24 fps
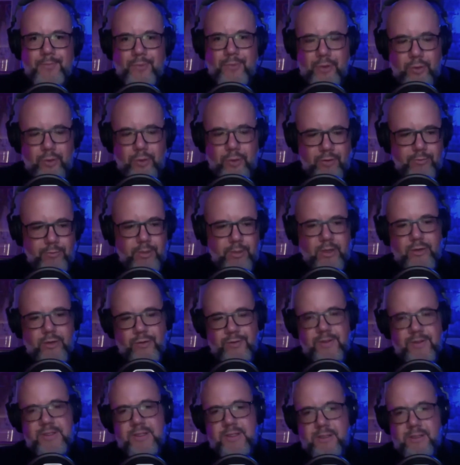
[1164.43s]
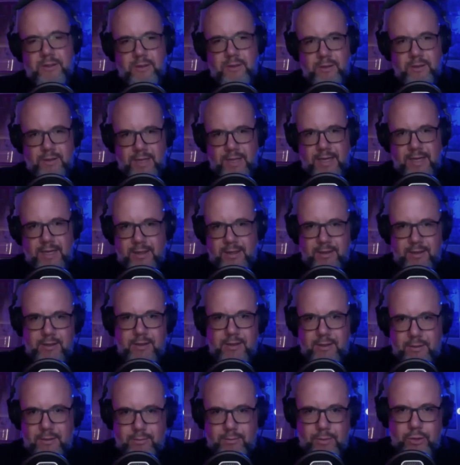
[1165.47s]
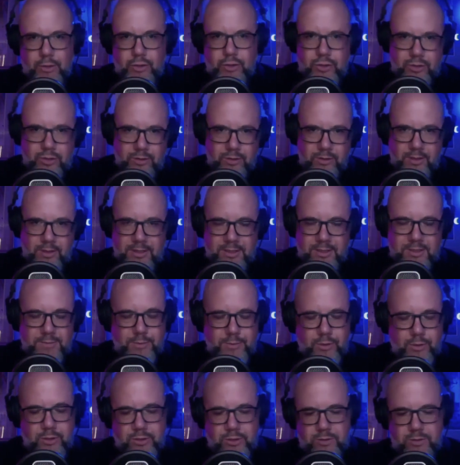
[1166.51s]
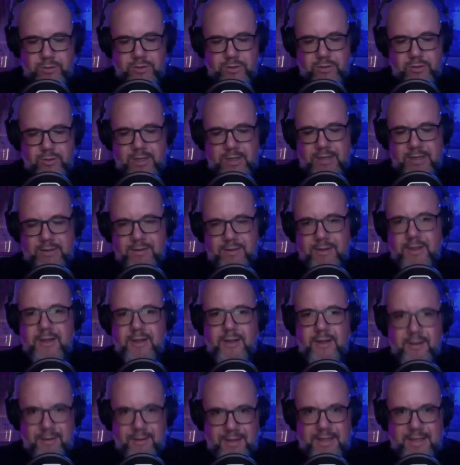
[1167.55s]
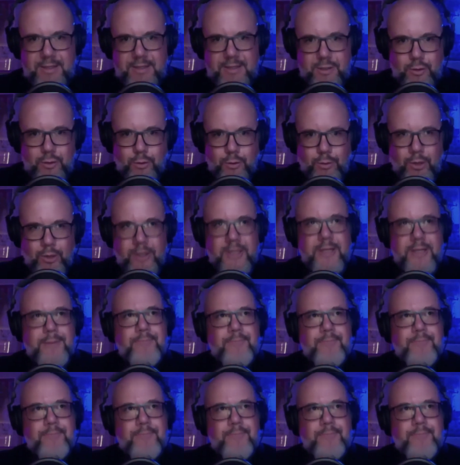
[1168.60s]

You have both physical and emotional and spiritual strength. That's your body.